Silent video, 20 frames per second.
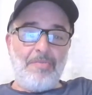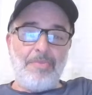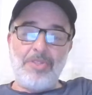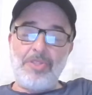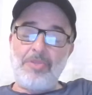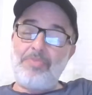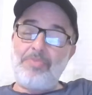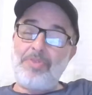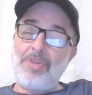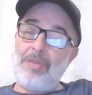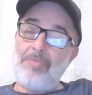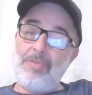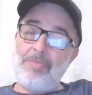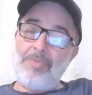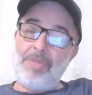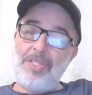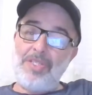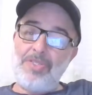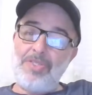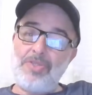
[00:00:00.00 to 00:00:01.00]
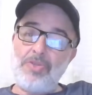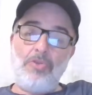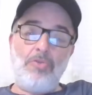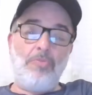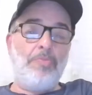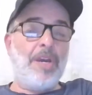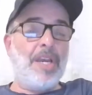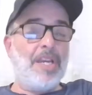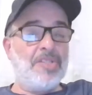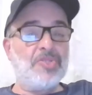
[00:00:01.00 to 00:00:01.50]
But the problem is,
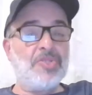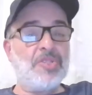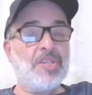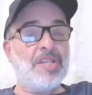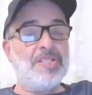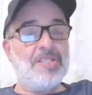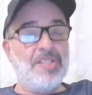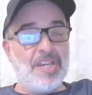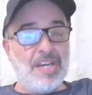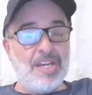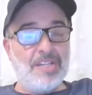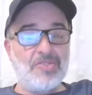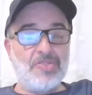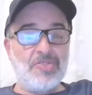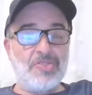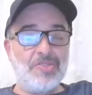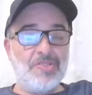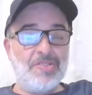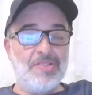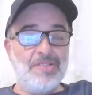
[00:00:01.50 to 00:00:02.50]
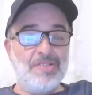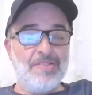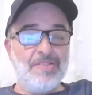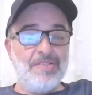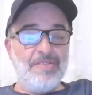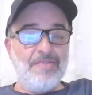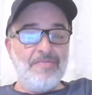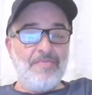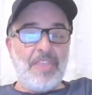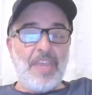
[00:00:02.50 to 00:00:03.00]
Ubay said yes.
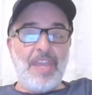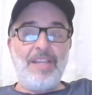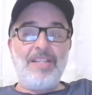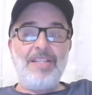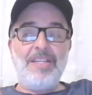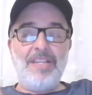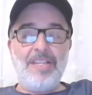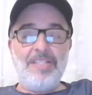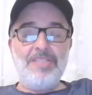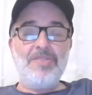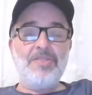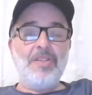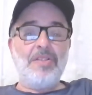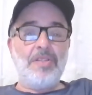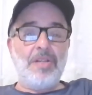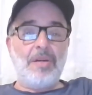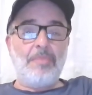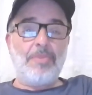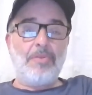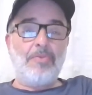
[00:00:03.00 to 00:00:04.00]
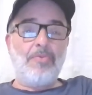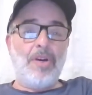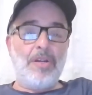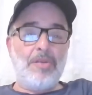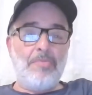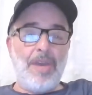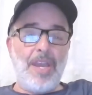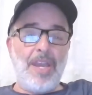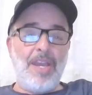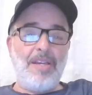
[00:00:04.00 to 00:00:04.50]
And he's the number
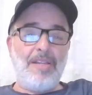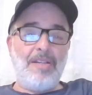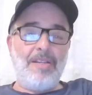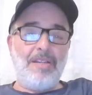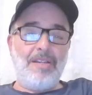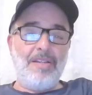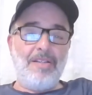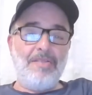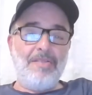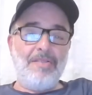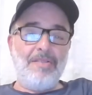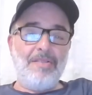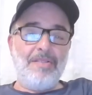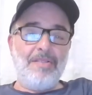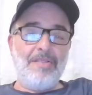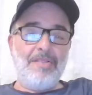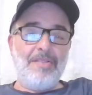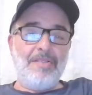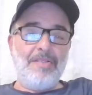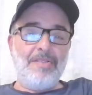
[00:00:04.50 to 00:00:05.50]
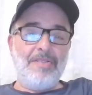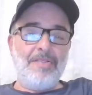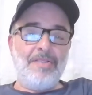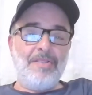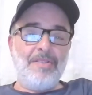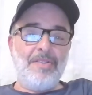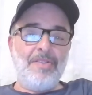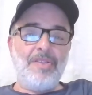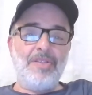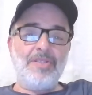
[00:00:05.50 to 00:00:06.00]
one man.
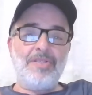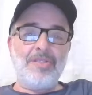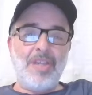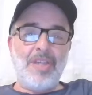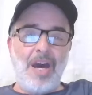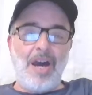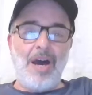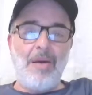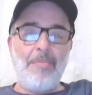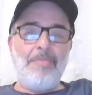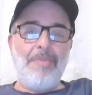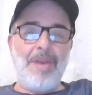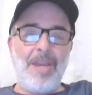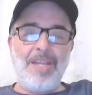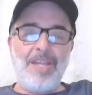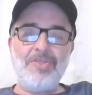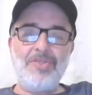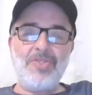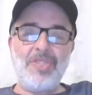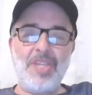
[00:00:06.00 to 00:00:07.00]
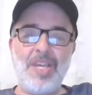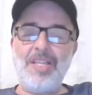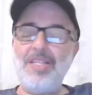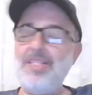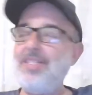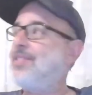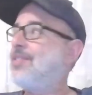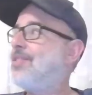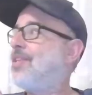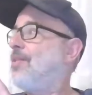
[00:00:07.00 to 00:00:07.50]
The top man
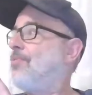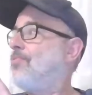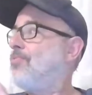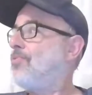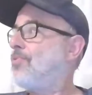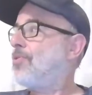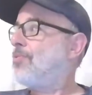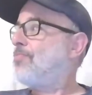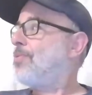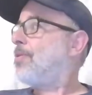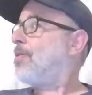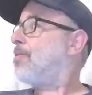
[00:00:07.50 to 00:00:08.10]
said they were